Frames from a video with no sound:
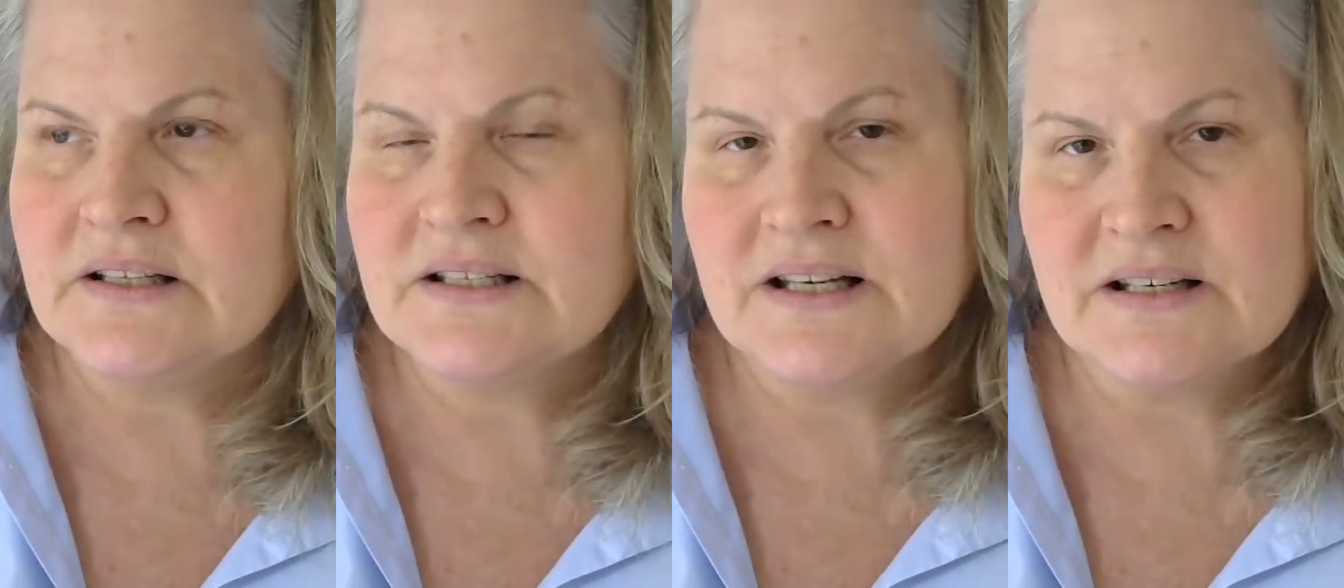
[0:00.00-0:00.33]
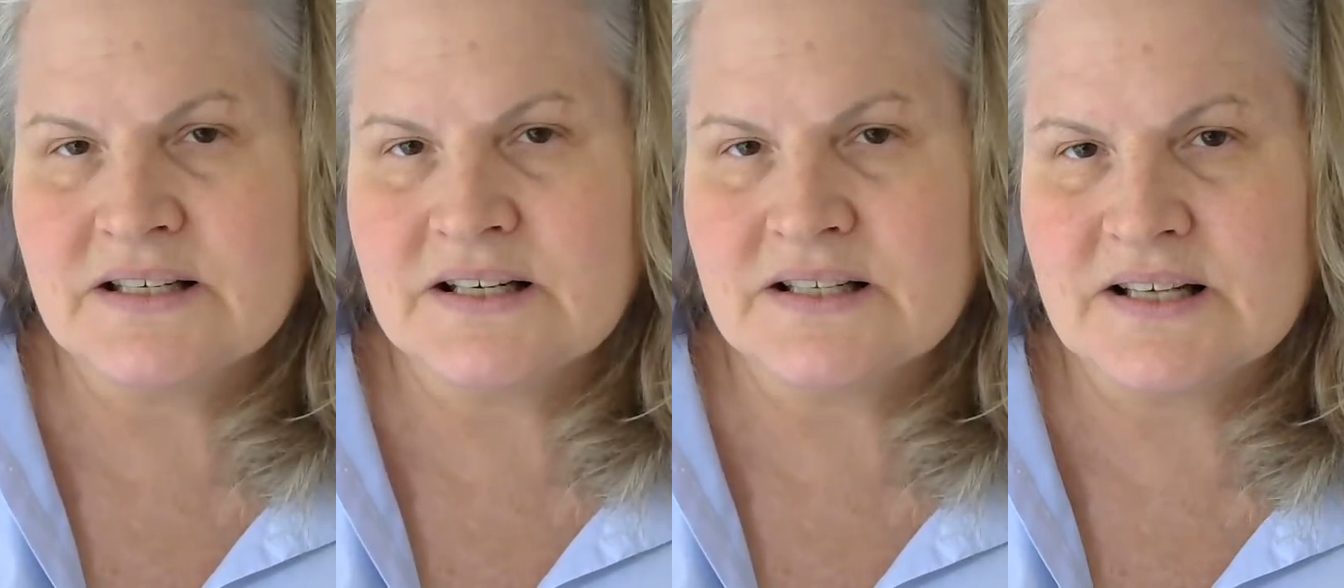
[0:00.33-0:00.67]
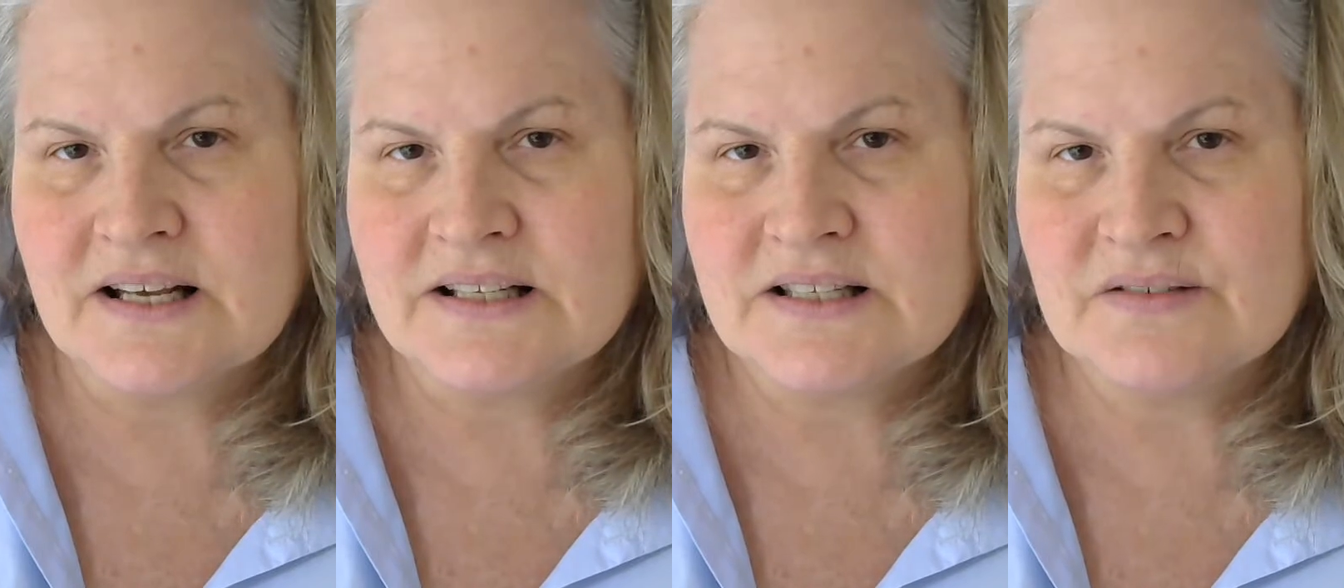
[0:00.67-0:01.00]
the telltale
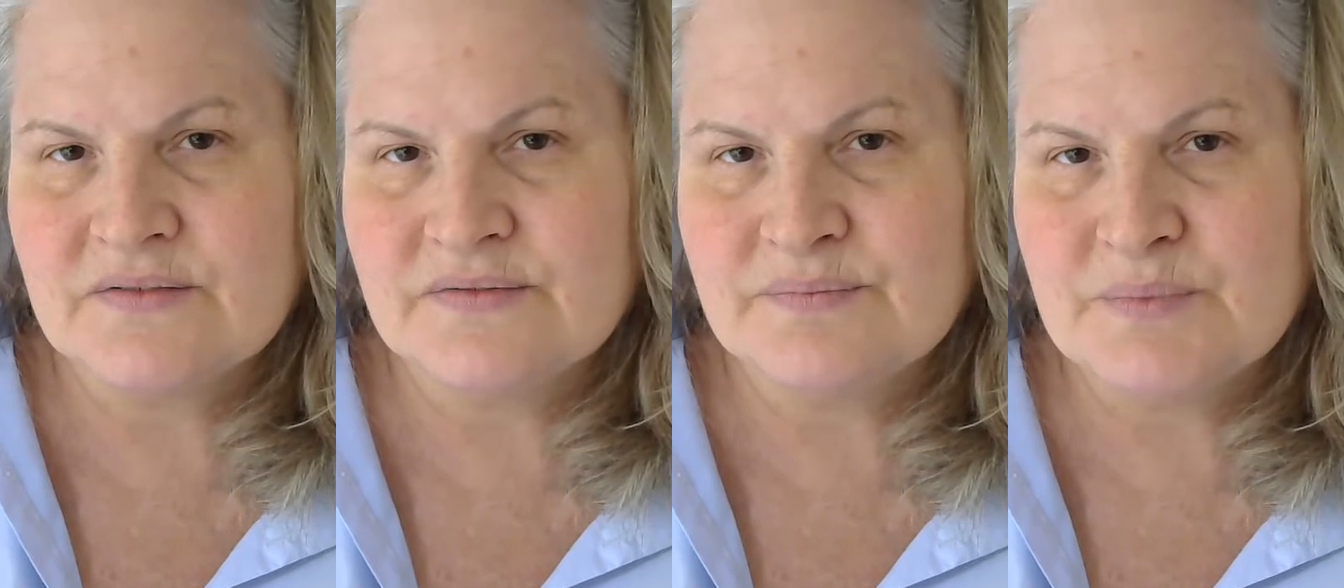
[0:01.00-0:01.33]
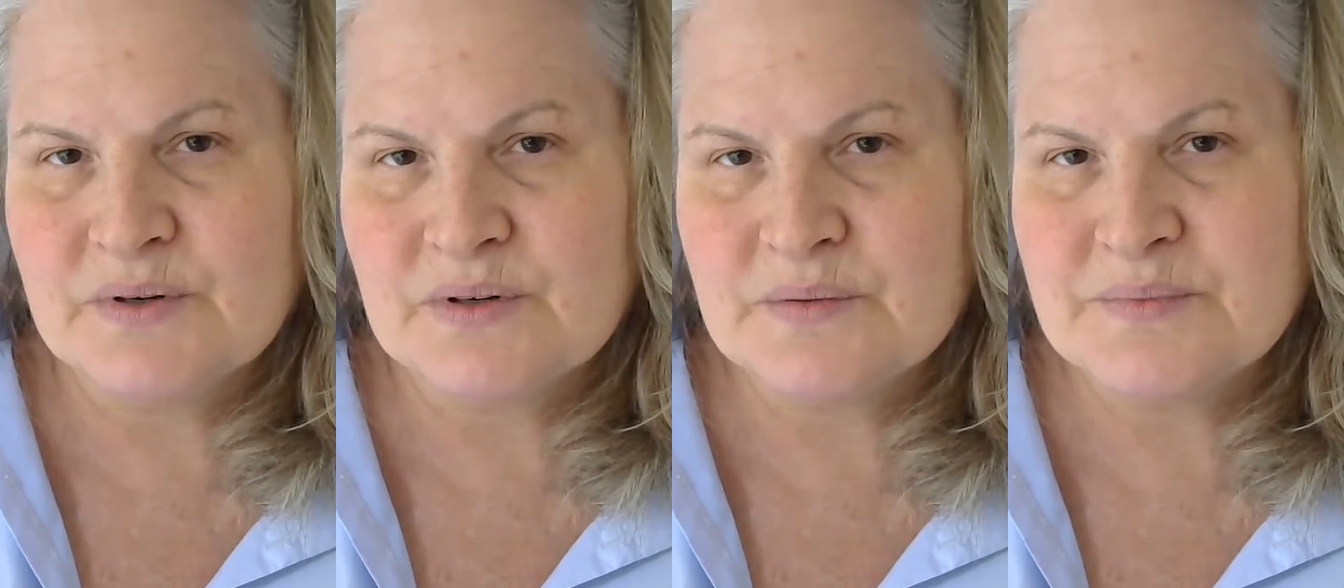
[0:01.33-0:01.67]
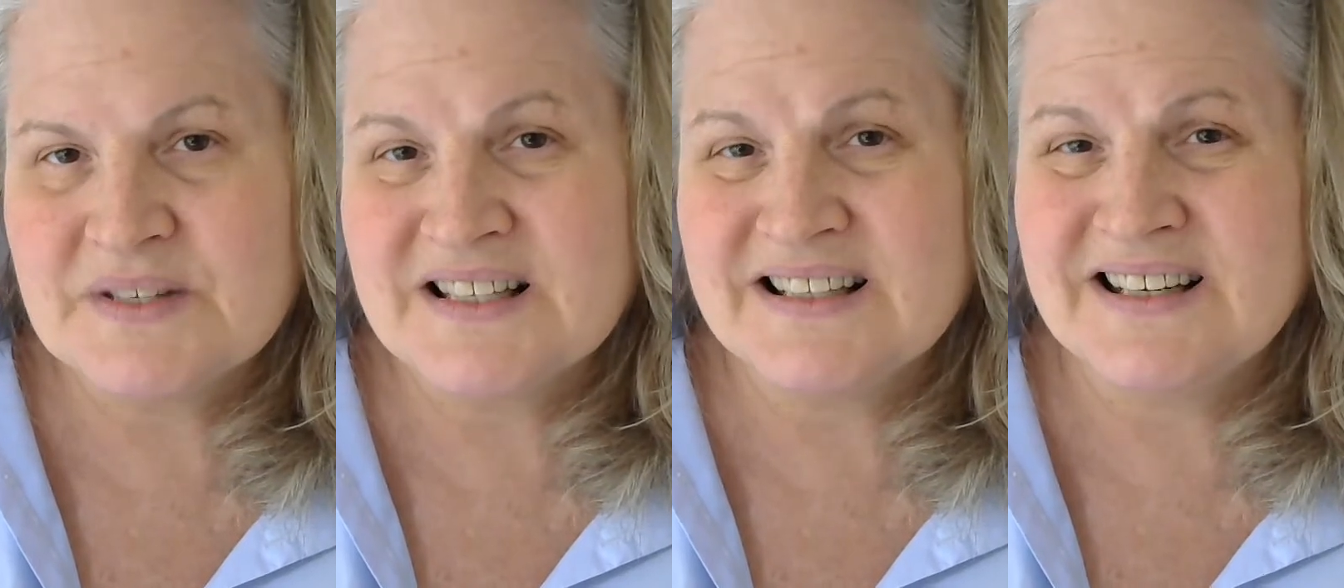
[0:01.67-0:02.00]
signs of
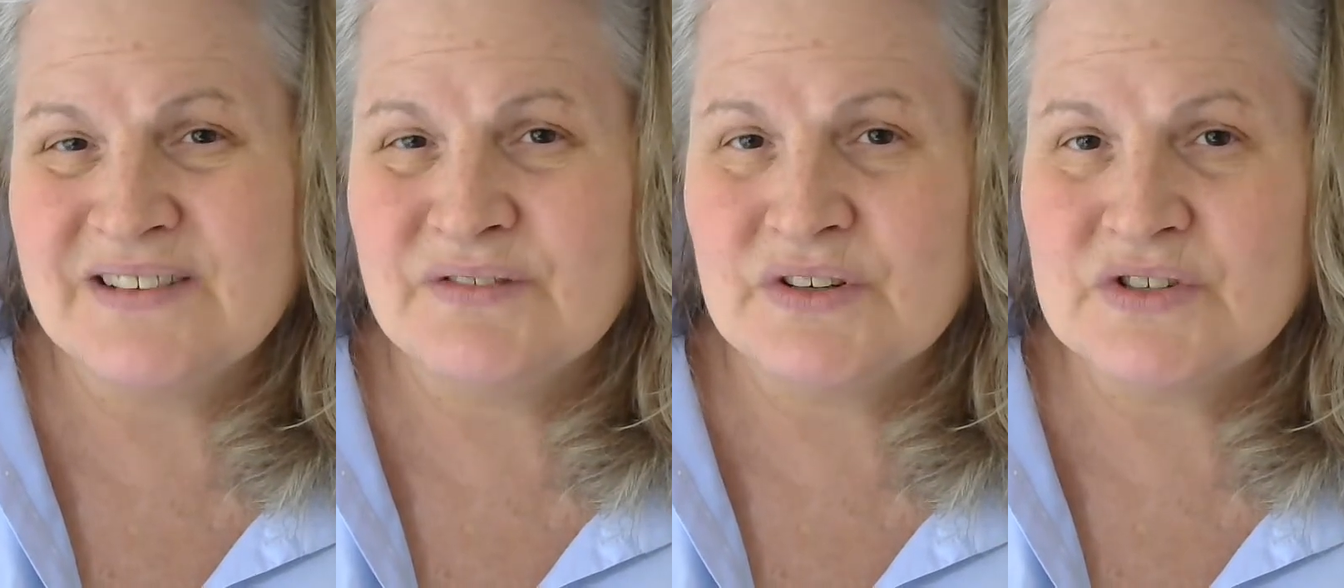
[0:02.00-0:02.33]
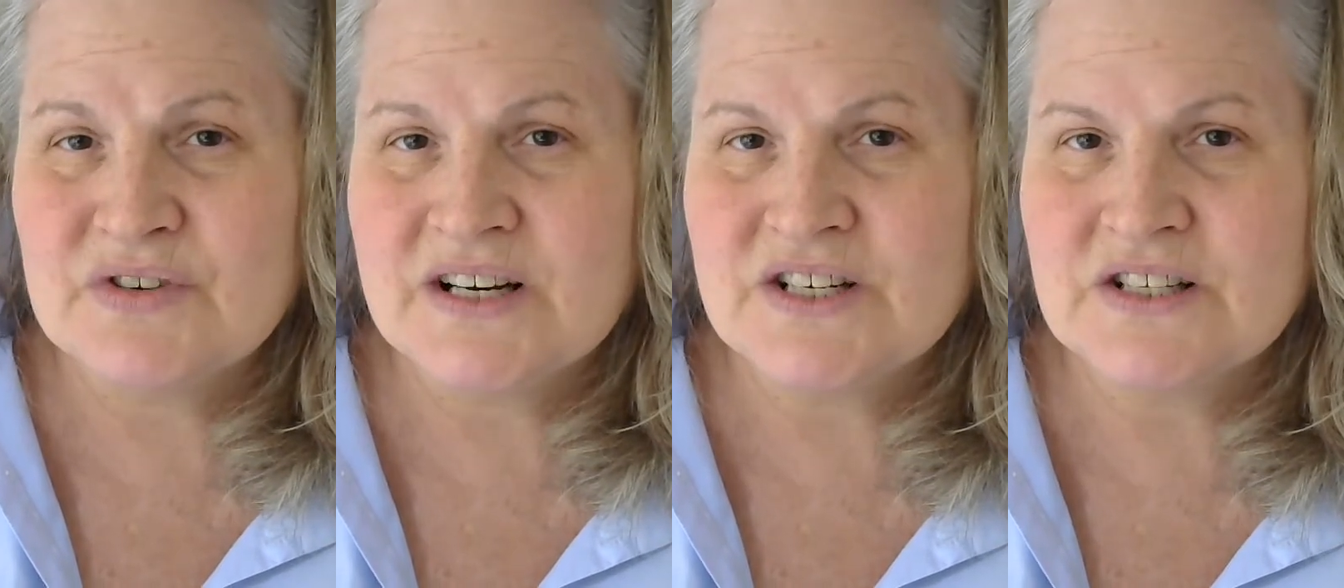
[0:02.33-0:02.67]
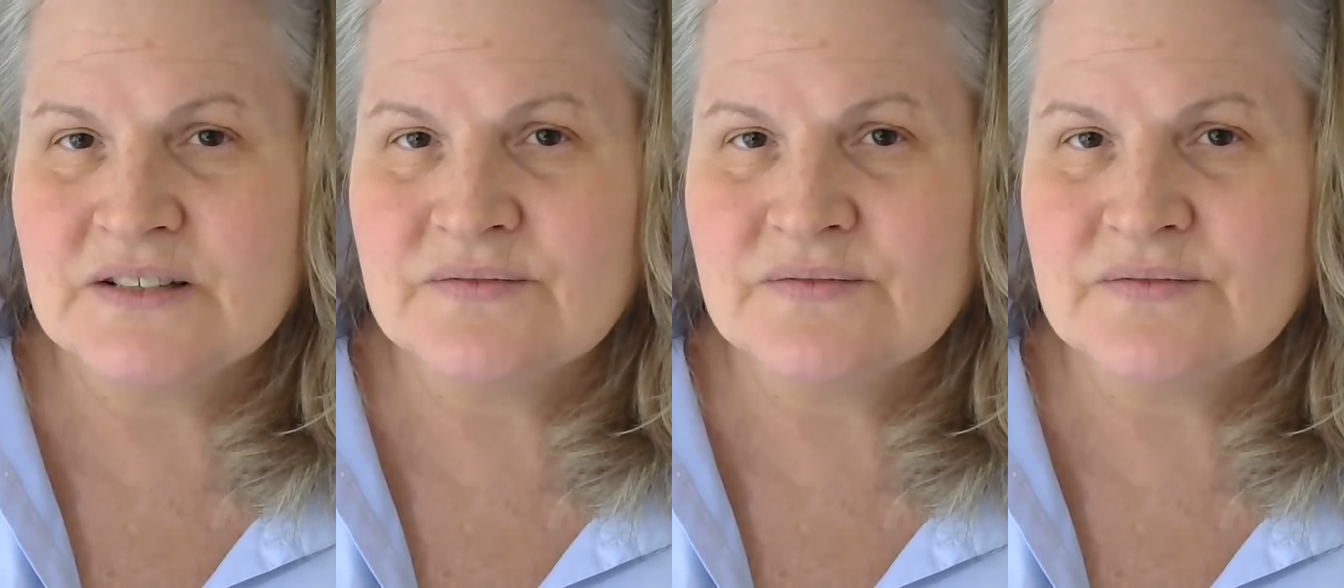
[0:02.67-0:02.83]
perps and infiltration.